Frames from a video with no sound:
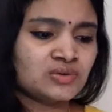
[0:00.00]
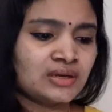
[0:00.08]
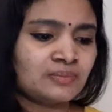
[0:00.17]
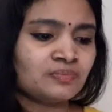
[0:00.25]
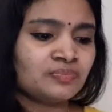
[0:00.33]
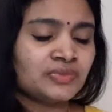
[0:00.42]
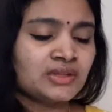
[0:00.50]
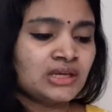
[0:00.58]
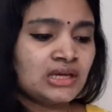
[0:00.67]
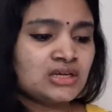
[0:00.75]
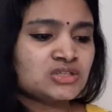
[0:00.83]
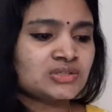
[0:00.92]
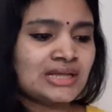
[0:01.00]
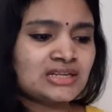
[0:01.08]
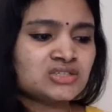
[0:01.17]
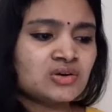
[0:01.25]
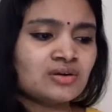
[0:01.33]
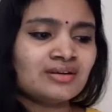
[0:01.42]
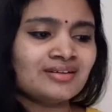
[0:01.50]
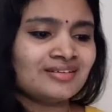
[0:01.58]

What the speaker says: Okay, so that's all